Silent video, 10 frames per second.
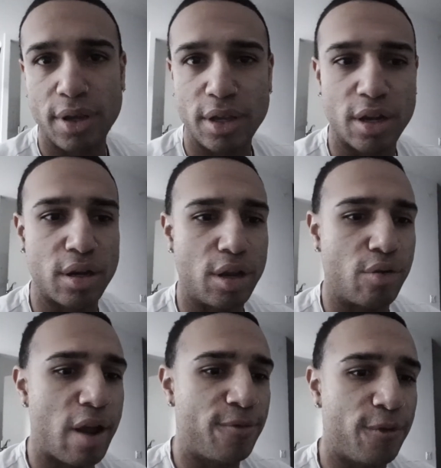You're
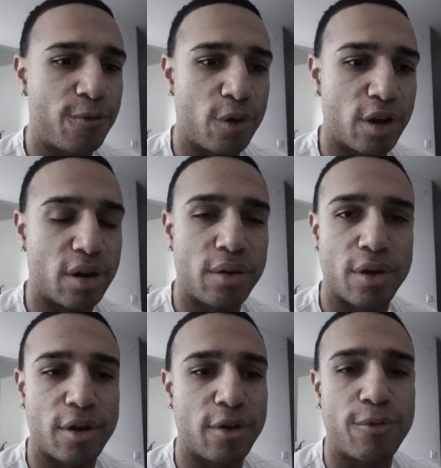grateful for
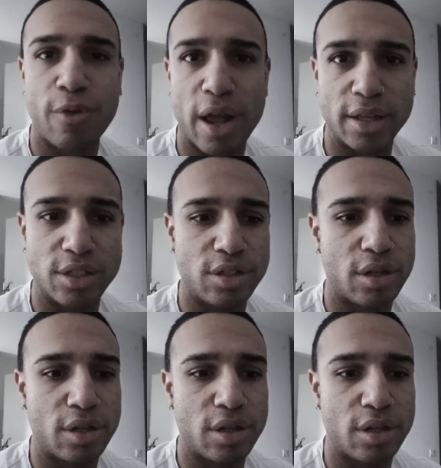your friends.